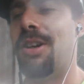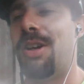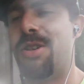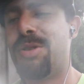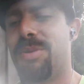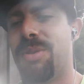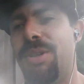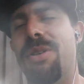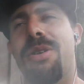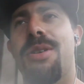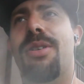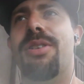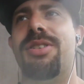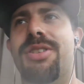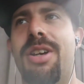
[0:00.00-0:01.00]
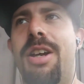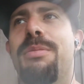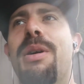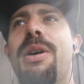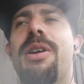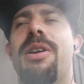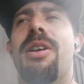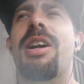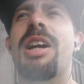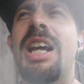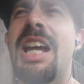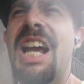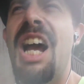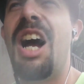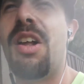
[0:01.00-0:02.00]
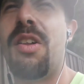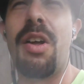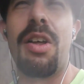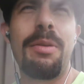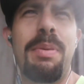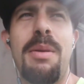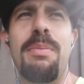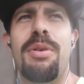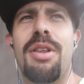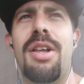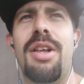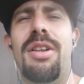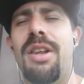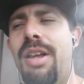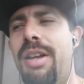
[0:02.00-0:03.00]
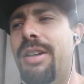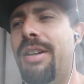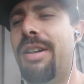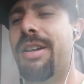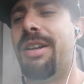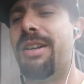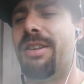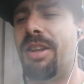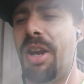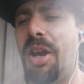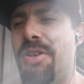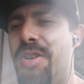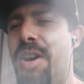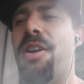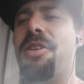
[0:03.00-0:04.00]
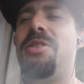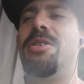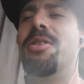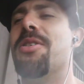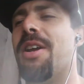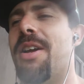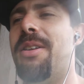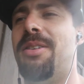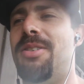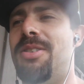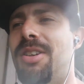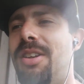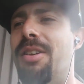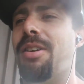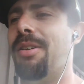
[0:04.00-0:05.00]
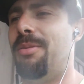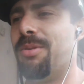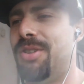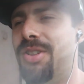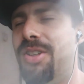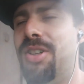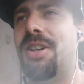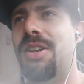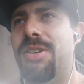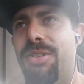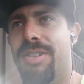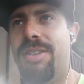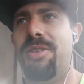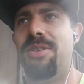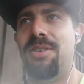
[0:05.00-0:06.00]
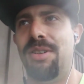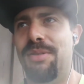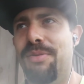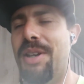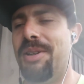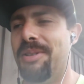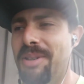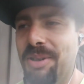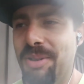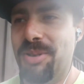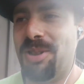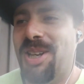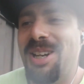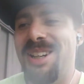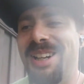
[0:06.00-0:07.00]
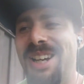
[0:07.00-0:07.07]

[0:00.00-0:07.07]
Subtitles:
I just want to go on a little sidebar here. A lot of the people that I talk to and I say like, well, CNN is literally fake news.